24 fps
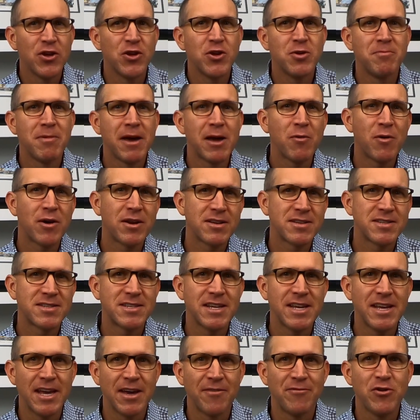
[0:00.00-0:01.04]
you may want to
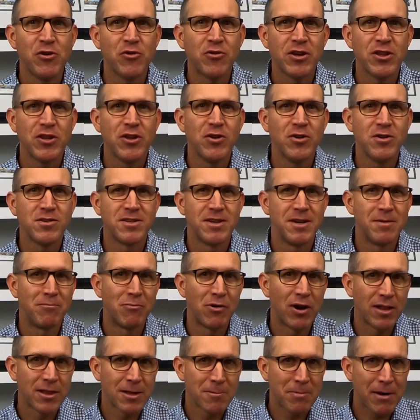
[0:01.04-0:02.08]
see if you could use an
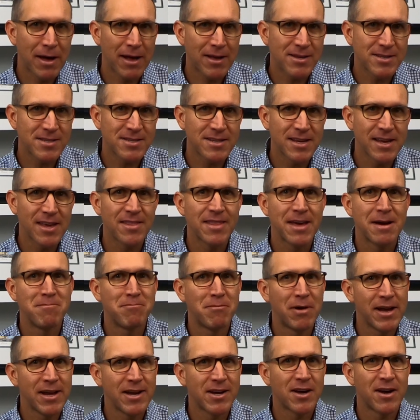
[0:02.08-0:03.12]
umbrella policy that
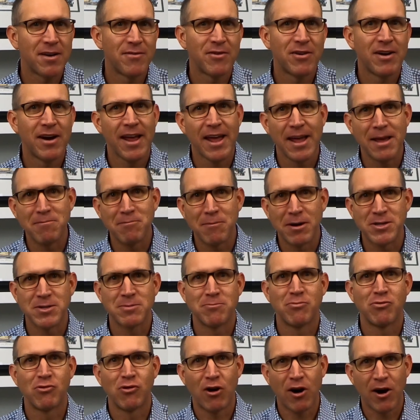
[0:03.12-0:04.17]
might cover a much
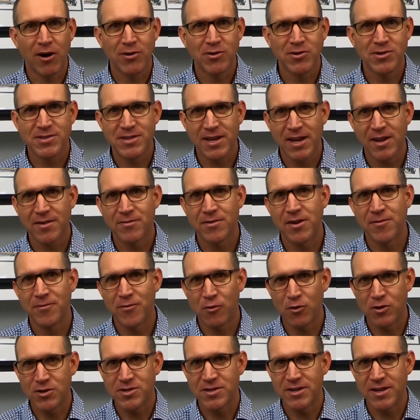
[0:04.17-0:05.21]
broader set of
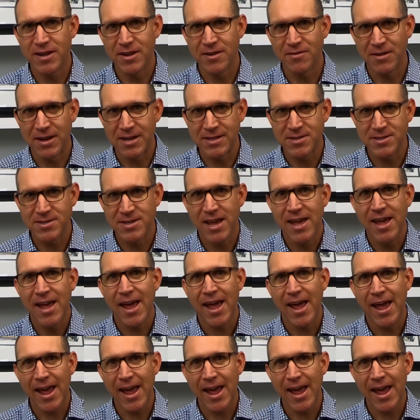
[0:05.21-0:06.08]
unfortunate events,